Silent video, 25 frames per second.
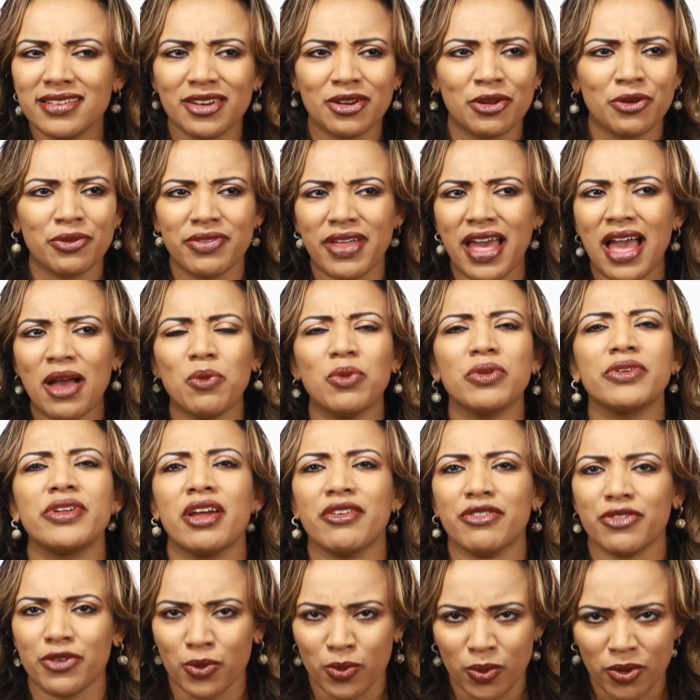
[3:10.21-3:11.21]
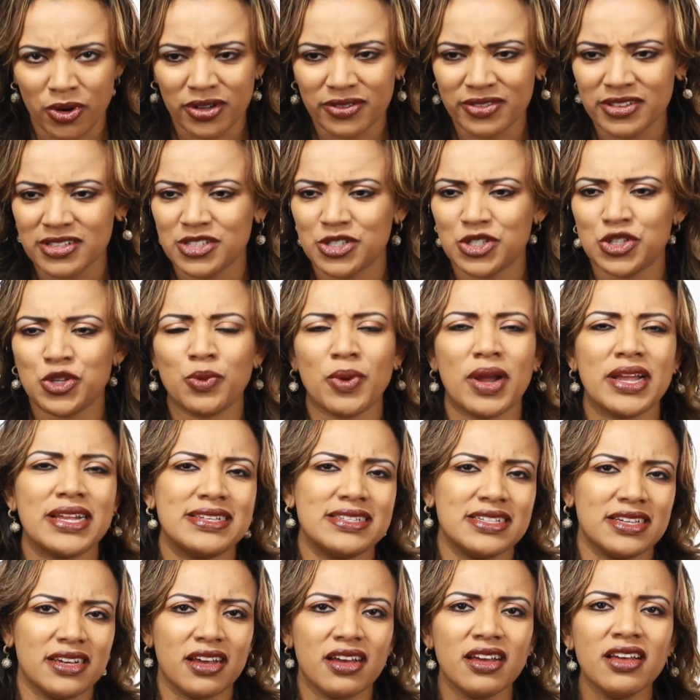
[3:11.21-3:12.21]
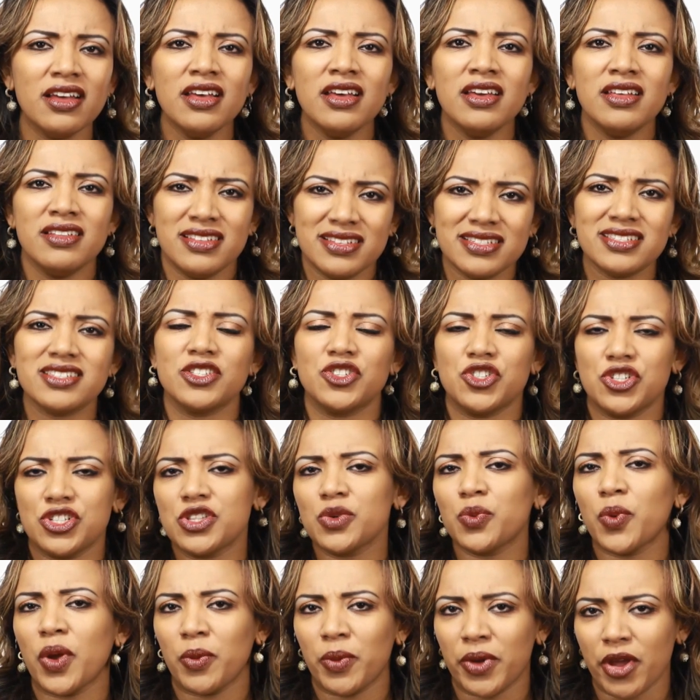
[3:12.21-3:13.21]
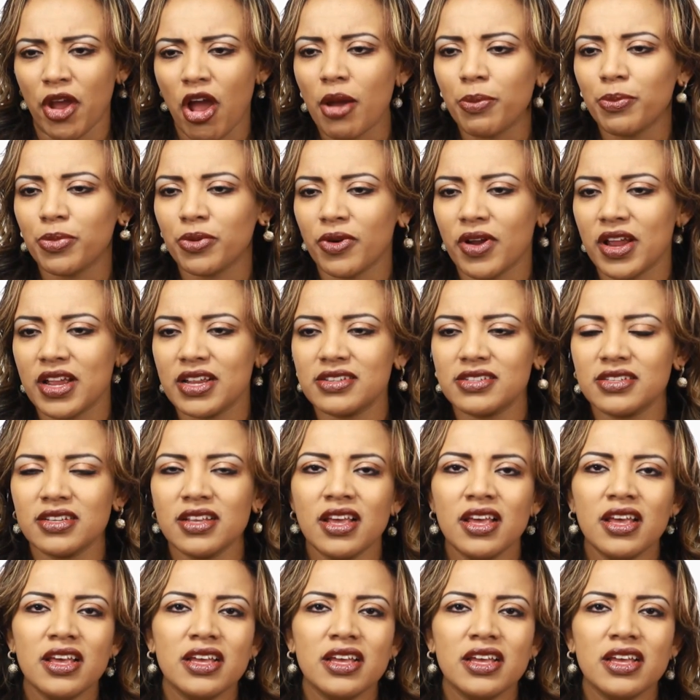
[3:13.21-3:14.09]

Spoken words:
You know, that will never work, this new idea. This is just the way we operate.